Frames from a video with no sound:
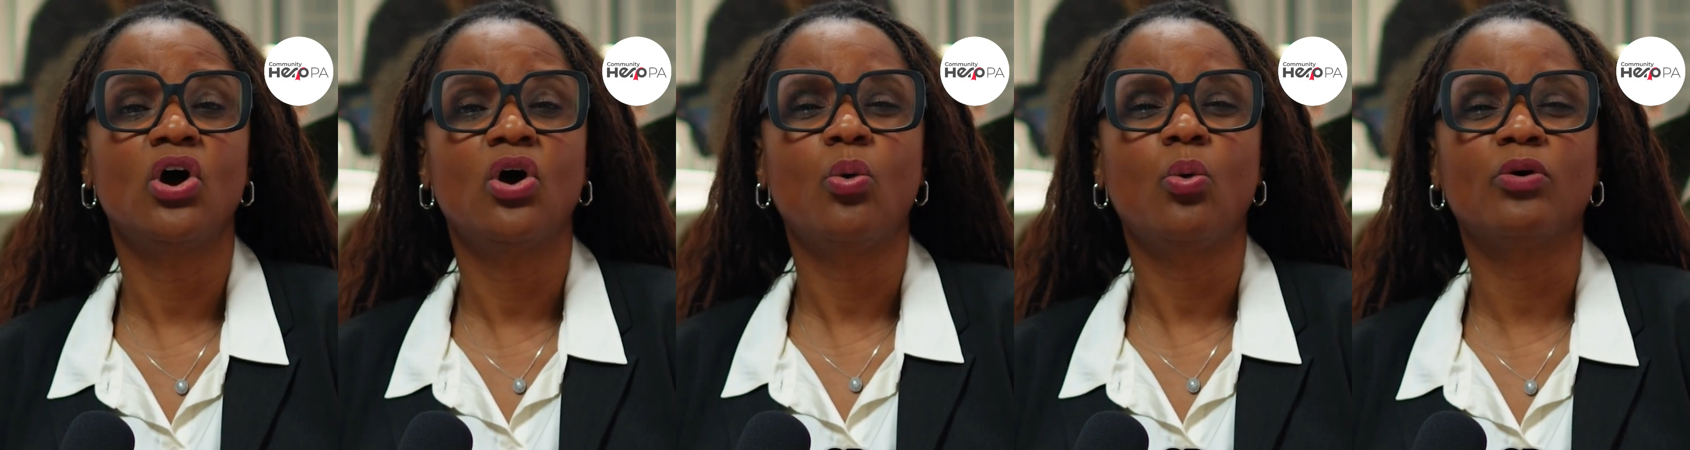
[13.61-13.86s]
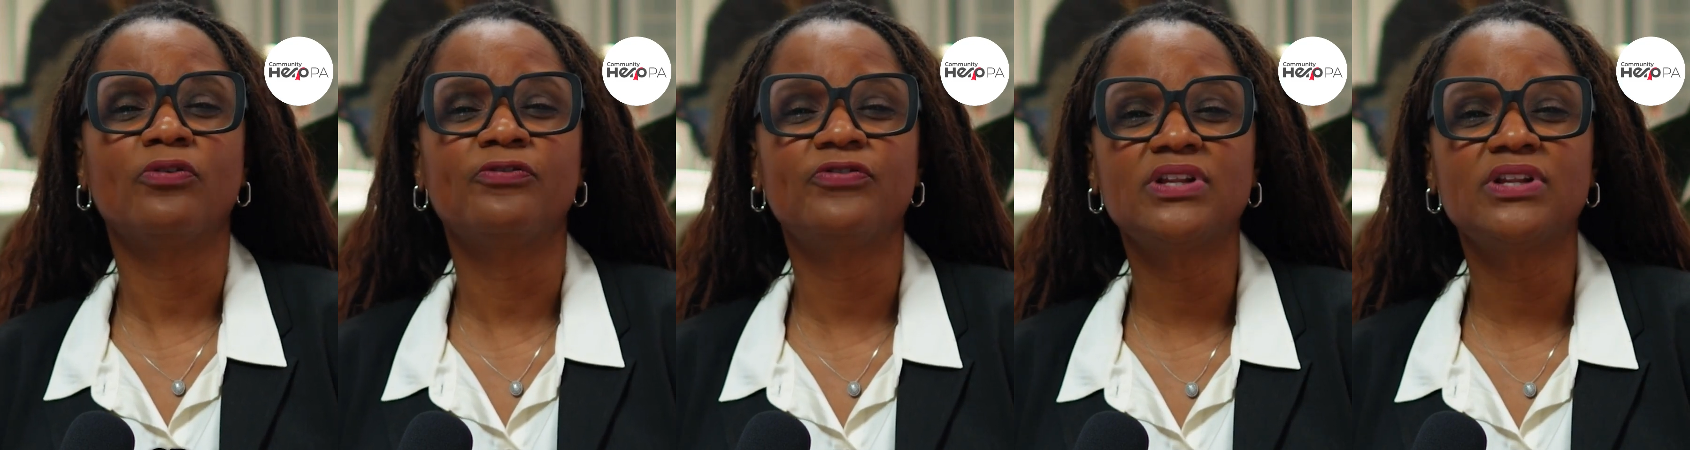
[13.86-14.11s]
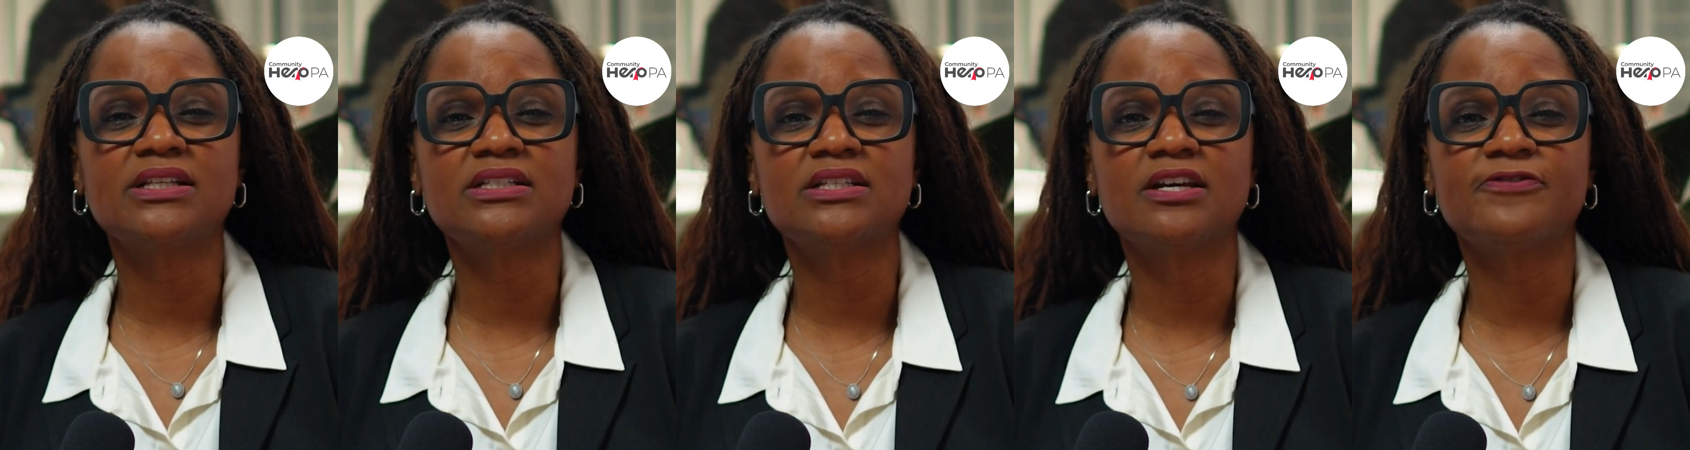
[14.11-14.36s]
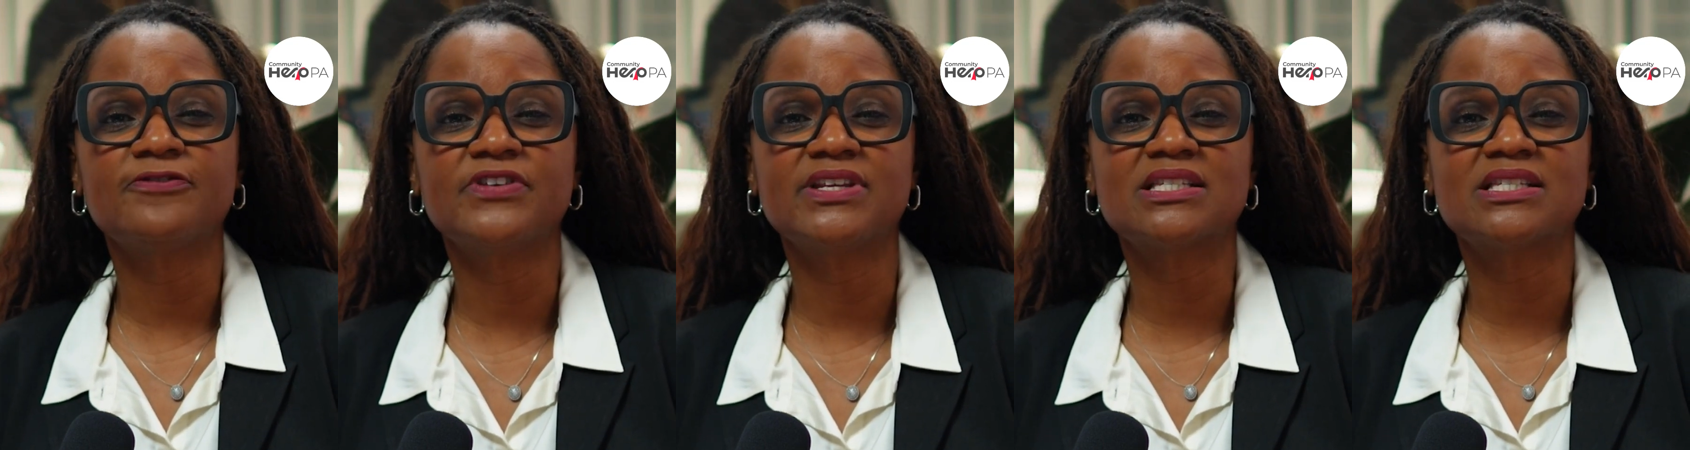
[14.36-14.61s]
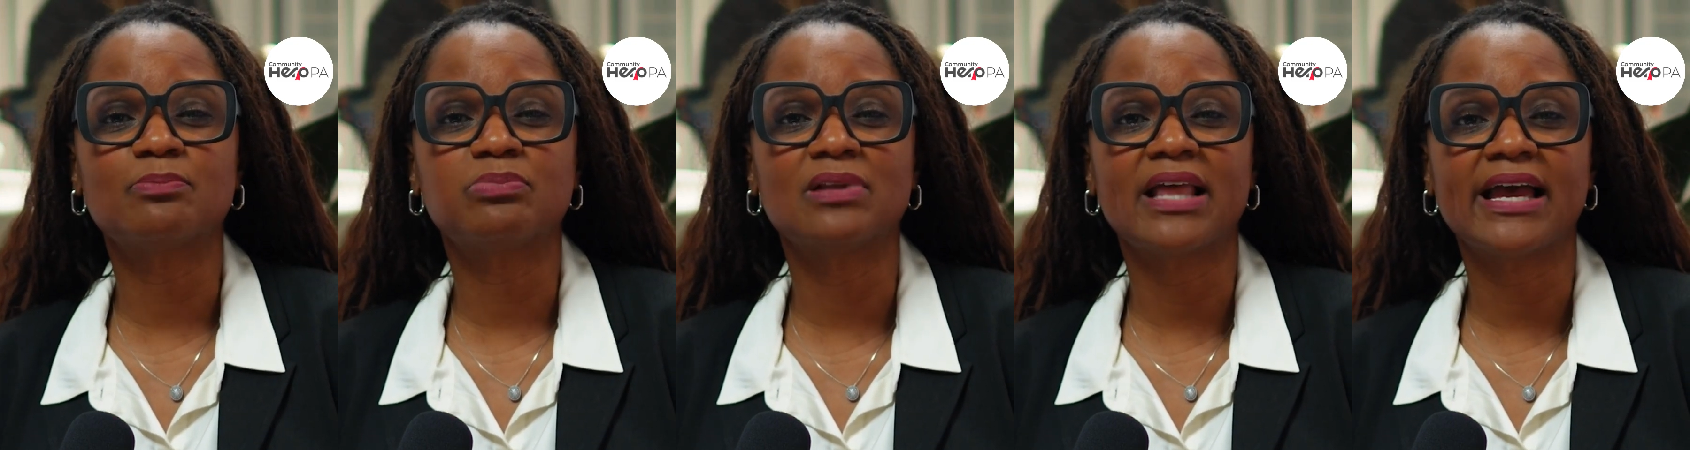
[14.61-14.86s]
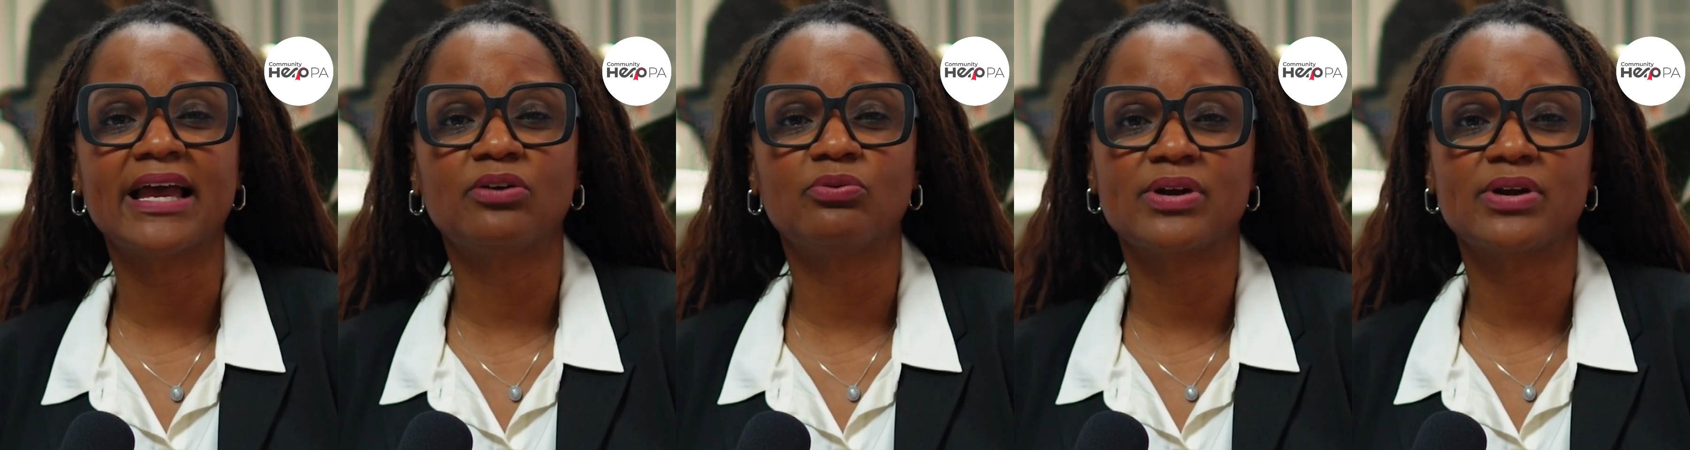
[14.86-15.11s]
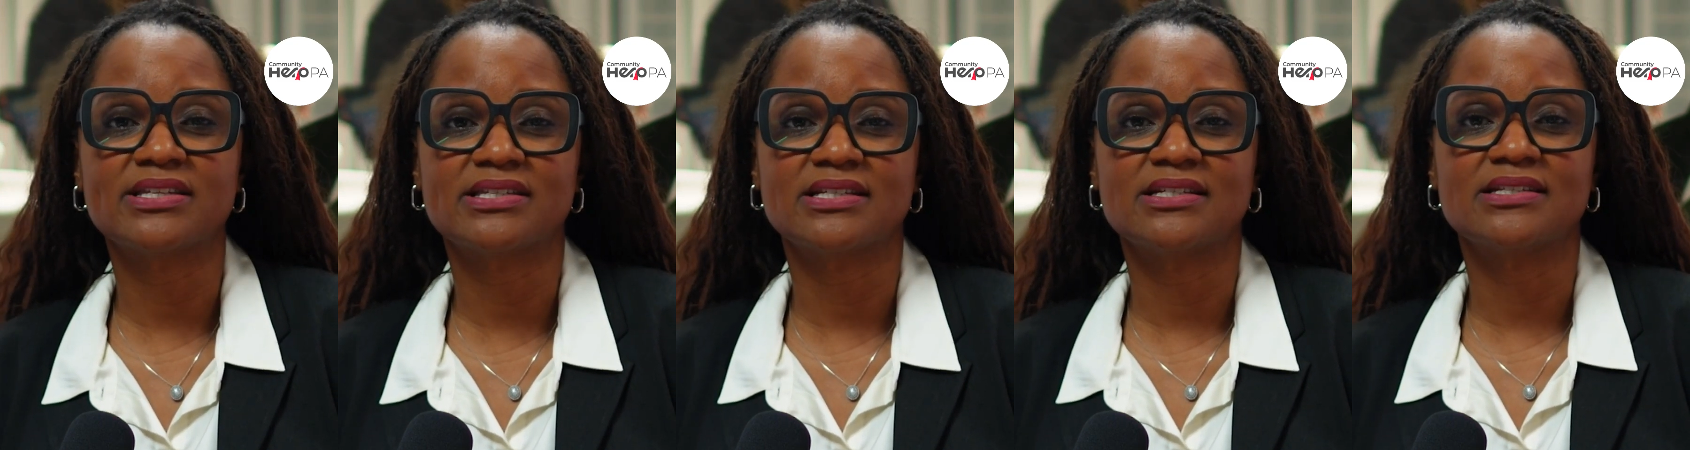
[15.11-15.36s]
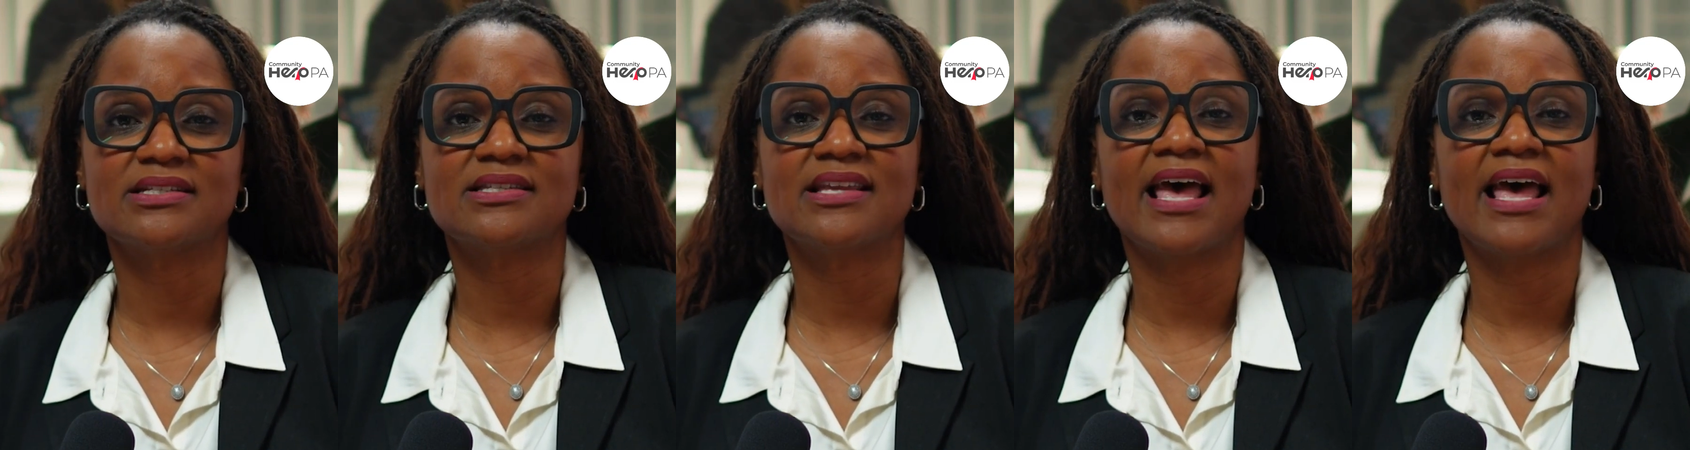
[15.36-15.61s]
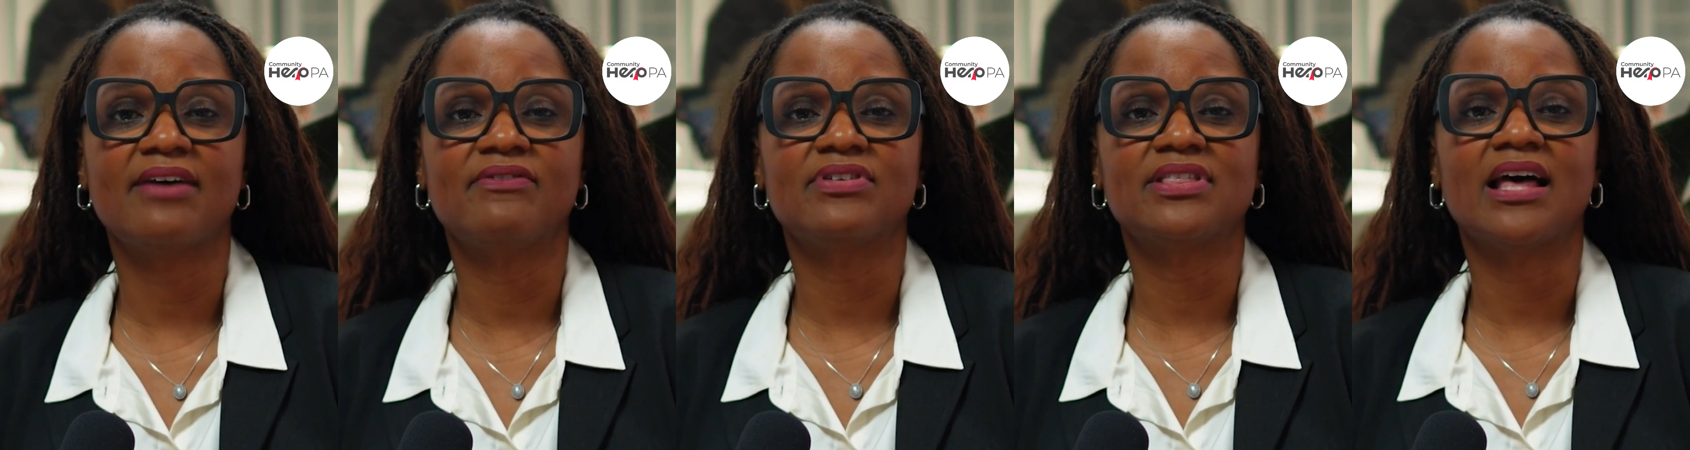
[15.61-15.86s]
or Philadelphia's Black residents having